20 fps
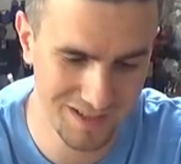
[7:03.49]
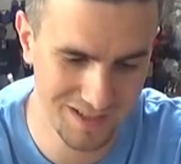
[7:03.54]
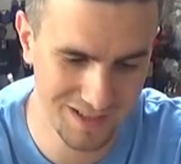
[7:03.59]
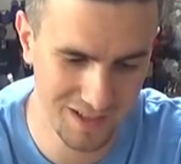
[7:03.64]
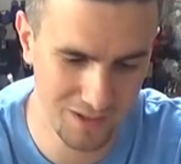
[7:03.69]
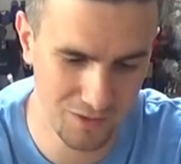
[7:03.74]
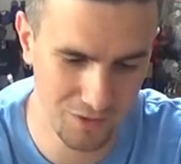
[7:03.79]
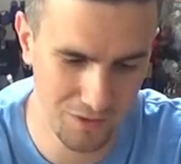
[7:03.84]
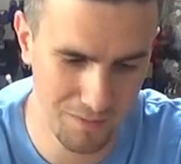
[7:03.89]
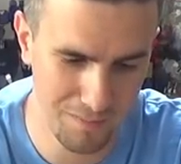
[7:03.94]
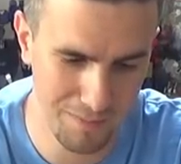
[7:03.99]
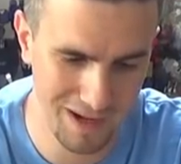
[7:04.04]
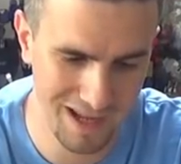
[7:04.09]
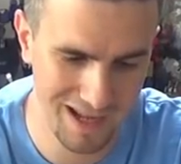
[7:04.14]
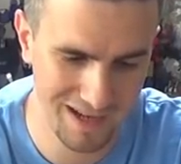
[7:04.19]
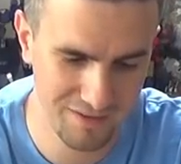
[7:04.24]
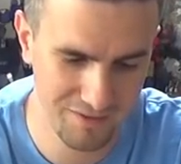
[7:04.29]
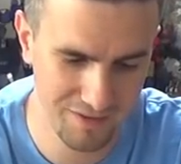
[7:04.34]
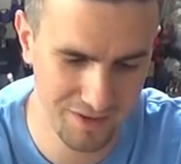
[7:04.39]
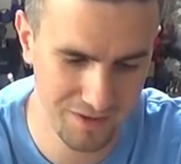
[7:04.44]
So they've got the
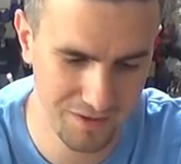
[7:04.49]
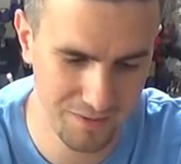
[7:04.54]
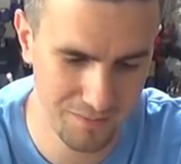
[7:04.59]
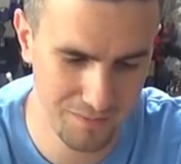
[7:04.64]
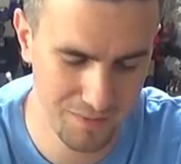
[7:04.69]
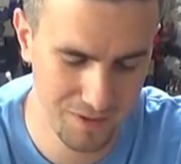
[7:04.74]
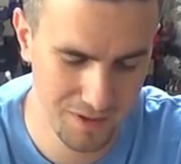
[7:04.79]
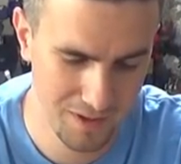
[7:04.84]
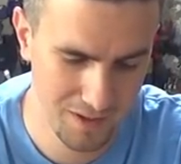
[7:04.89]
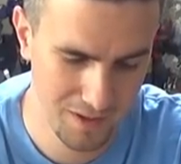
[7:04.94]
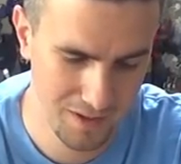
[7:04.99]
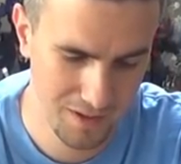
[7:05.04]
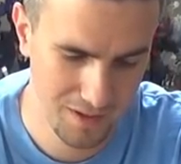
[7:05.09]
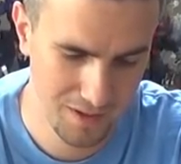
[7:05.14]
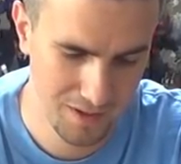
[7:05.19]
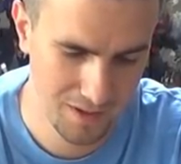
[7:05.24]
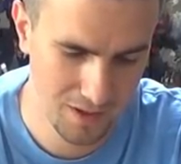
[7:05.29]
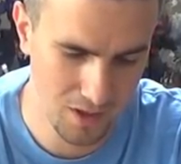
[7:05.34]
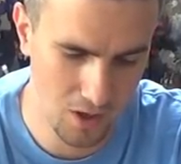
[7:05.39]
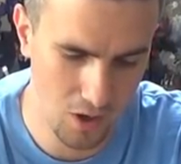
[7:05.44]
Black Venom,
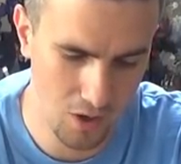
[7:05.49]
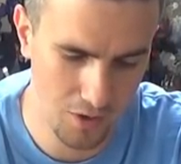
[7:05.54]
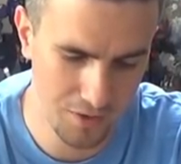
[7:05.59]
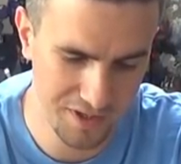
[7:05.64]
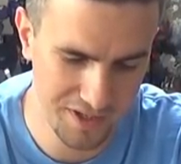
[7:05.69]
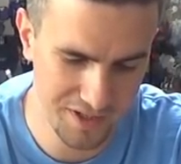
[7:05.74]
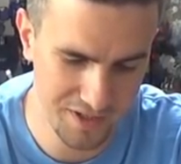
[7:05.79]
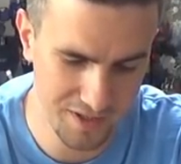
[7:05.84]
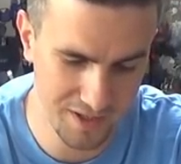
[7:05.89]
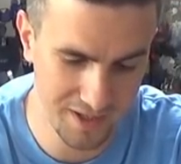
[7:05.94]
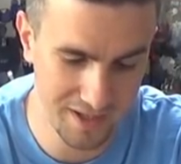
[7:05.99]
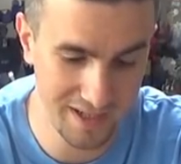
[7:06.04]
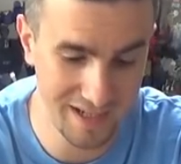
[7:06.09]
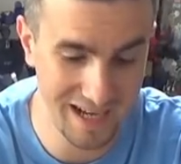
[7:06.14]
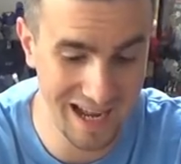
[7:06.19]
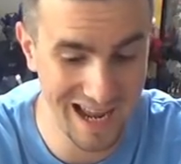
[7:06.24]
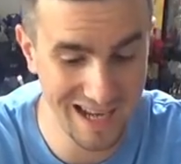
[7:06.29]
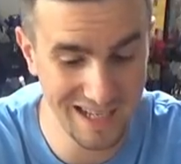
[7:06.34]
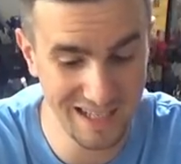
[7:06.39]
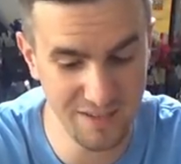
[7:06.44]
Carnage, and
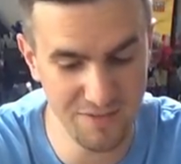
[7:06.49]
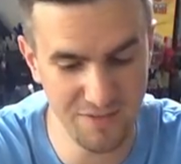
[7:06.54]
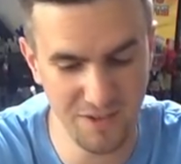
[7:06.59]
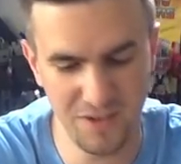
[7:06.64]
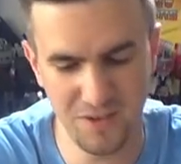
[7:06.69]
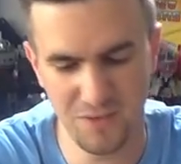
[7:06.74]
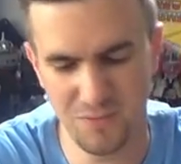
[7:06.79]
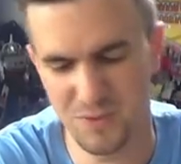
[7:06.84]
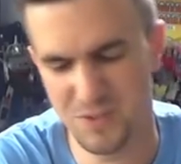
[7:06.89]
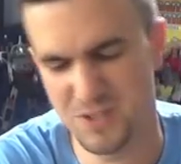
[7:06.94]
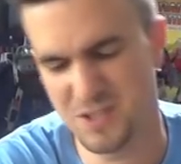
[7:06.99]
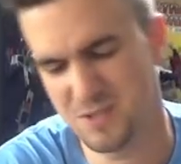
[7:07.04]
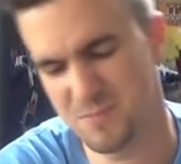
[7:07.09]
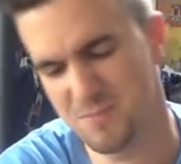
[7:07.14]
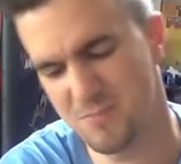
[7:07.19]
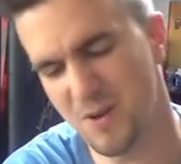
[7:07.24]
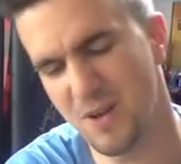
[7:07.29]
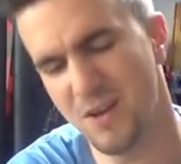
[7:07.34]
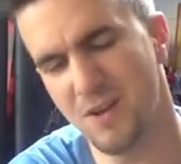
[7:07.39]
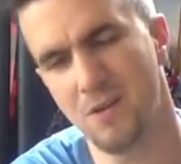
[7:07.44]
then Anti-Venom, which is
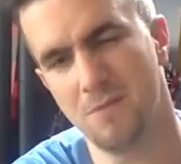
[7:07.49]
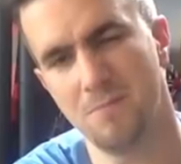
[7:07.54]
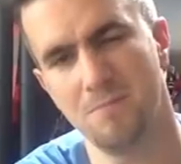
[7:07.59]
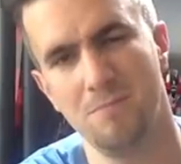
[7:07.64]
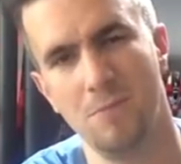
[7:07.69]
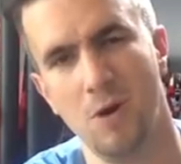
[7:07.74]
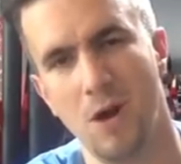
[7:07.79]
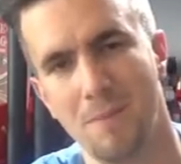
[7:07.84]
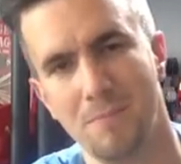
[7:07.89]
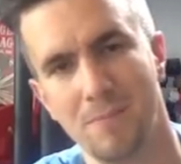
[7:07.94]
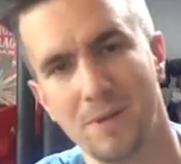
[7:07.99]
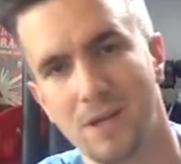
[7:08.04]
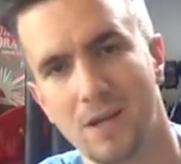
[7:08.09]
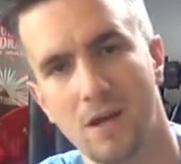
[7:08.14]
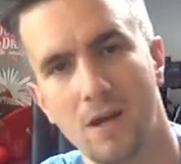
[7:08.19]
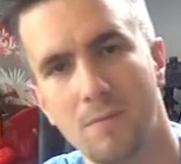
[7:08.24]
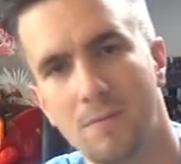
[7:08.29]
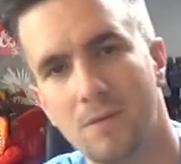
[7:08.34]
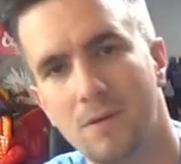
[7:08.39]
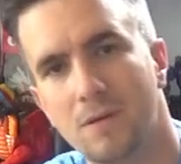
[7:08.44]
one I might pick
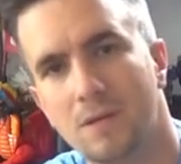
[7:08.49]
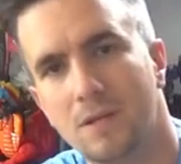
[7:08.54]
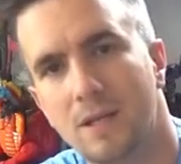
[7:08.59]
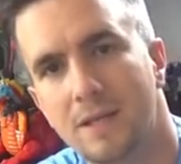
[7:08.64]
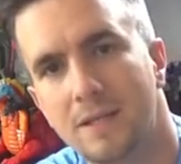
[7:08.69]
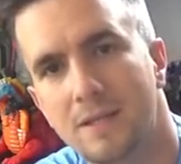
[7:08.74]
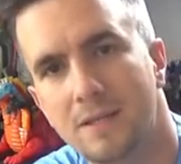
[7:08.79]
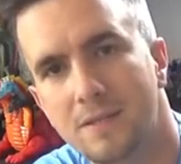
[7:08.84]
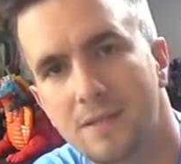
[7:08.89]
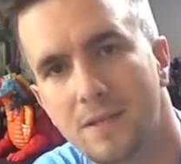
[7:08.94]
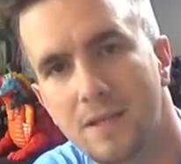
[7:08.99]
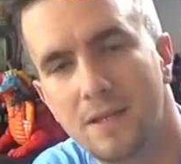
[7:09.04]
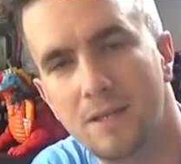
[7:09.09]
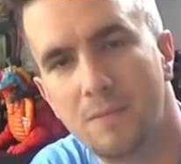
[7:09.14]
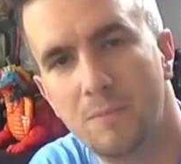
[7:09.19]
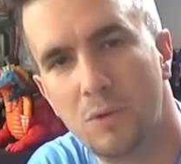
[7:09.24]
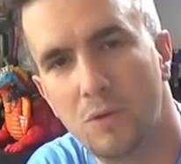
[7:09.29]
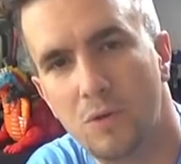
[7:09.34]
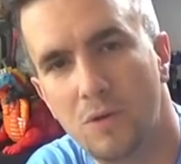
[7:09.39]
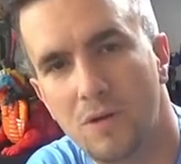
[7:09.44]
up at a later day.
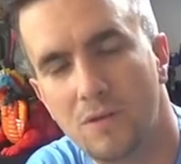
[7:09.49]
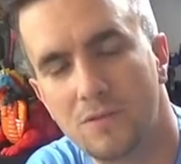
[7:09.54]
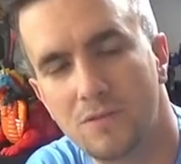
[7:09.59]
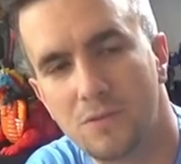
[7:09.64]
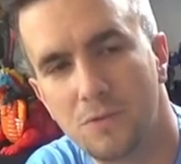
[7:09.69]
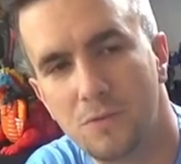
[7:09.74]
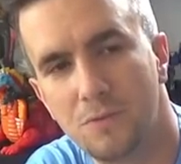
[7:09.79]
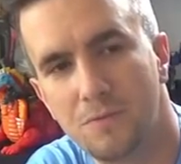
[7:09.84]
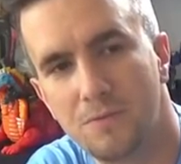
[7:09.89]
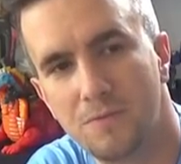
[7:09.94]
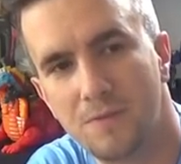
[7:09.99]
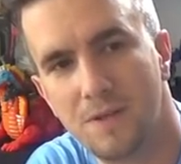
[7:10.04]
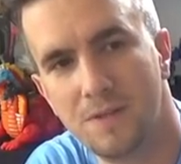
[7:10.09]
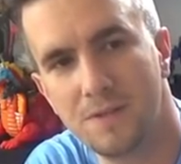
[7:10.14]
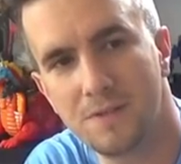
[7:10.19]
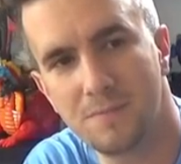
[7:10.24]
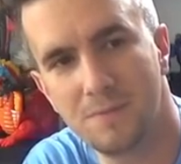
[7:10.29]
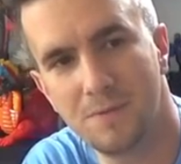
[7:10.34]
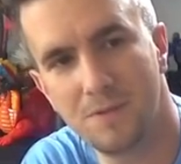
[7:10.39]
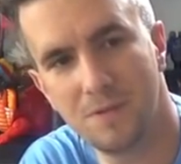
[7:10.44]
I'm not too
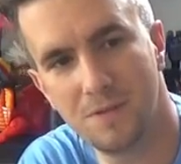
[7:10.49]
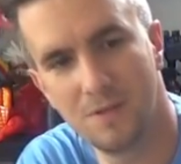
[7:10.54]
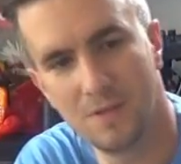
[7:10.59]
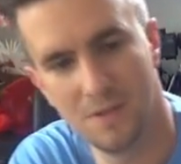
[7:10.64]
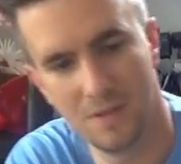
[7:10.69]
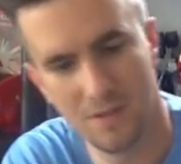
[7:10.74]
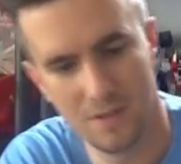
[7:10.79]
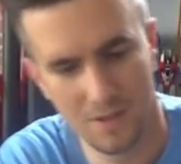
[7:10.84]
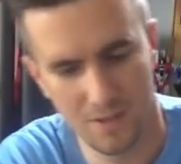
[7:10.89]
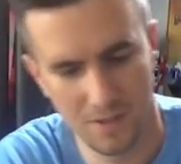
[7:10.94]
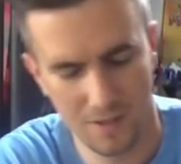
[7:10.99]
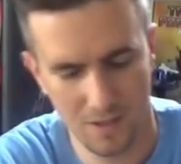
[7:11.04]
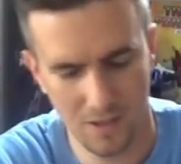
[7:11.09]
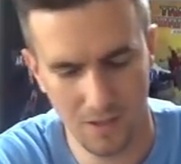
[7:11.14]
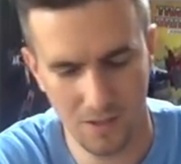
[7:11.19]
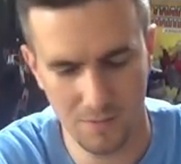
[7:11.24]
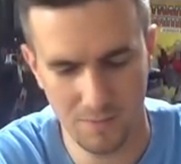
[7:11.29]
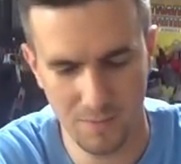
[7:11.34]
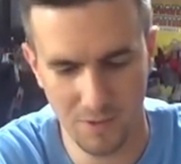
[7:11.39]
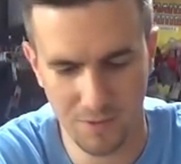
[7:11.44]
fussed, but
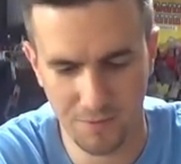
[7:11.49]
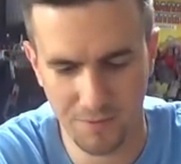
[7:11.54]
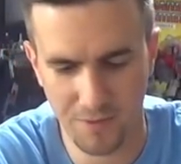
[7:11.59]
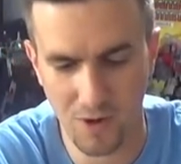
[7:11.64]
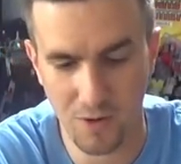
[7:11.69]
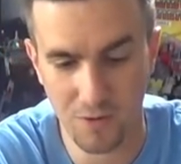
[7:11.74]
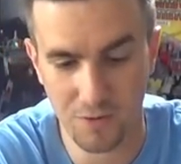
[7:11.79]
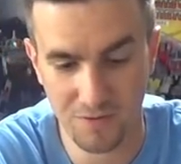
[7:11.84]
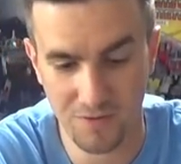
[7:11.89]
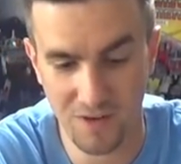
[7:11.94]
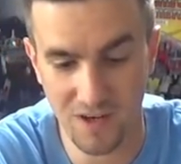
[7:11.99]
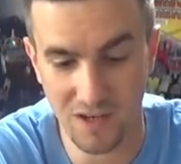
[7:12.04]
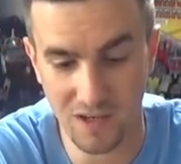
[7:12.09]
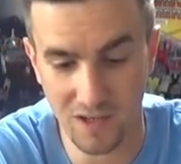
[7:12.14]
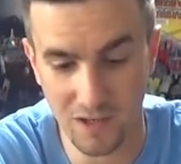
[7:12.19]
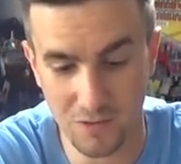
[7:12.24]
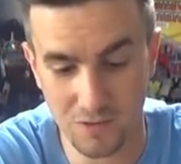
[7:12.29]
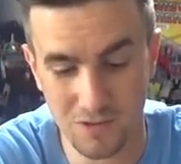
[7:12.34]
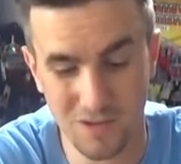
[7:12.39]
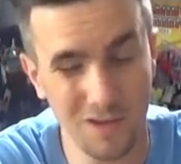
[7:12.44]
as far as
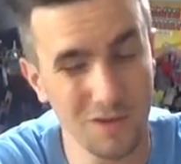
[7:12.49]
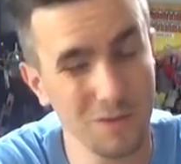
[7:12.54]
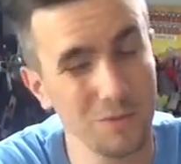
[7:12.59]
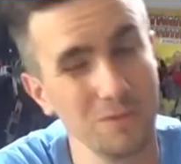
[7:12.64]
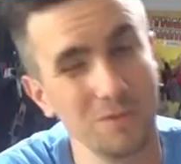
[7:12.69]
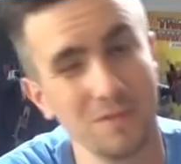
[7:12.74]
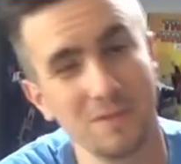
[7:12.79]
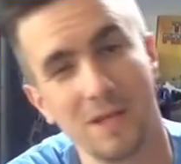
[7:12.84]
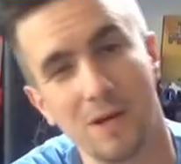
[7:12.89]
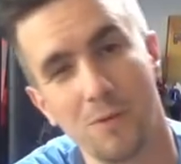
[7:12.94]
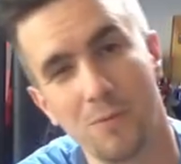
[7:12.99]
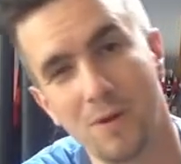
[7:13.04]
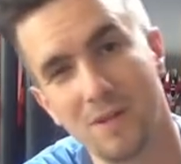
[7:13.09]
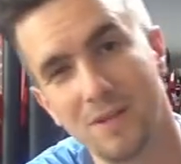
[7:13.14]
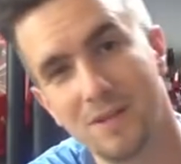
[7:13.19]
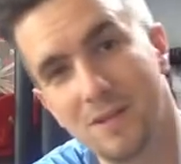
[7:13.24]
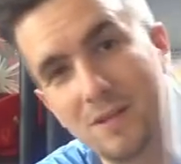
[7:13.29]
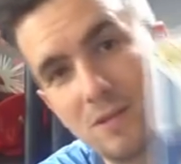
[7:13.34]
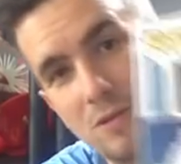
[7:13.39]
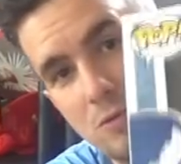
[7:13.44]
Funkos go, that
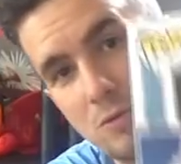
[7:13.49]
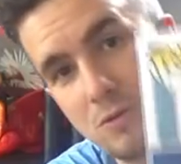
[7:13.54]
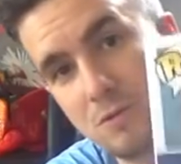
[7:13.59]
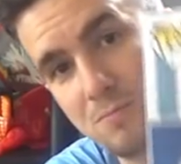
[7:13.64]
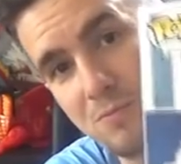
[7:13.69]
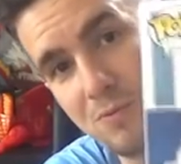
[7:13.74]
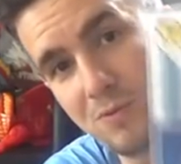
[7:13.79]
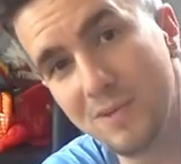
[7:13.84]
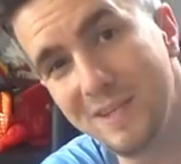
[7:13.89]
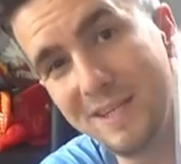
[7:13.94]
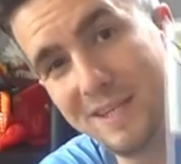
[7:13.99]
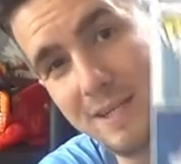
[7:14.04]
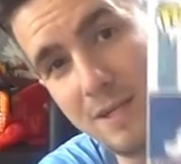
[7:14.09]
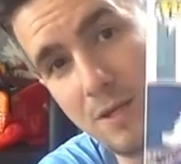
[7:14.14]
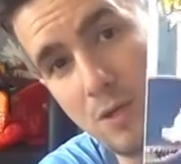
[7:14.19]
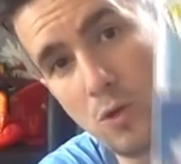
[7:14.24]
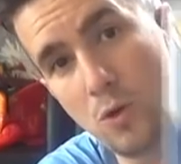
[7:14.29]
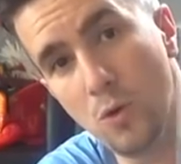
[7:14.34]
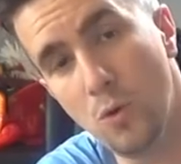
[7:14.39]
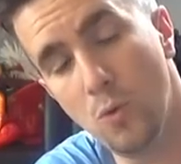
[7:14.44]
one looks pretty
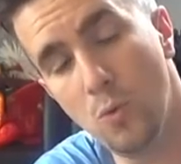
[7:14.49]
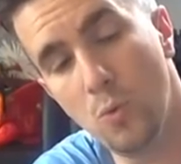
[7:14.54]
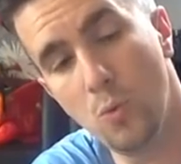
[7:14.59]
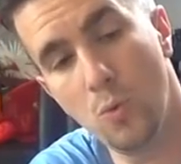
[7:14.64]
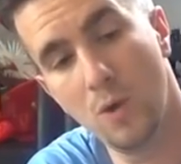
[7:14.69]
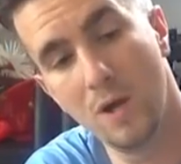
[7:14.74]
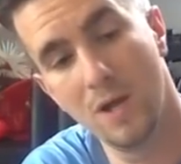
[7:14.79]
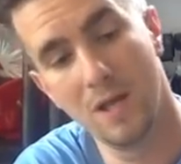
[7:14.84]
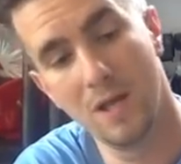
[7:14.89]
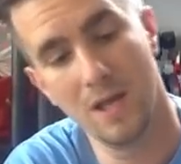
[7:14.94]
cool.